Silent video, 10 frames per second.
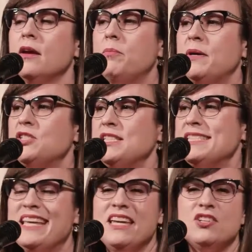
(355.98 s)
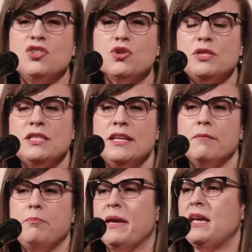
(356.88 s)
but she's like nursing a
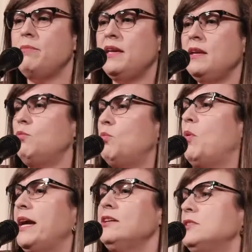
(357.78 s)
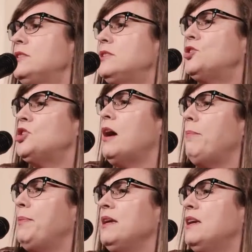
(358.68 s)
baby whilst
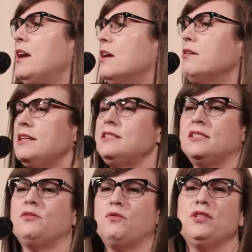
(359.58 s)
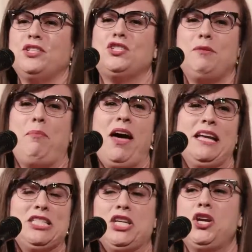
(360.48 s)
chopping carrots for the
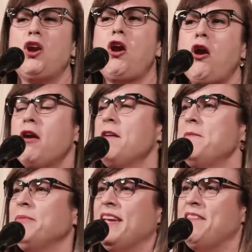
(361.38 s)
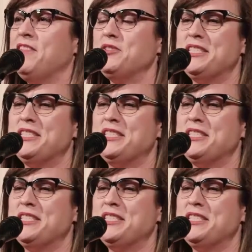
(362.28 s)
Shabbat dinner. And there's